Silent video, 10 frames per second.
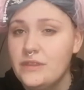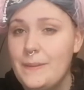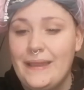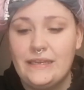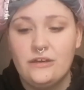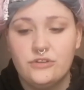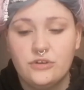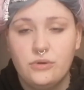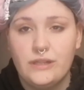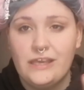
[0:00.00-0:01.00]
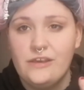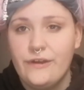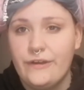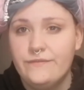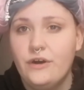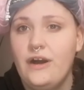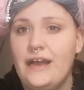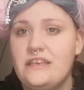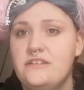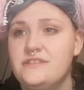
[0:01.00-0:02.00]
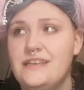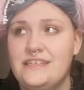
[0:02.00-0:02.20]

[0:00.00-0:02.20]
depending on the quality you go for. I use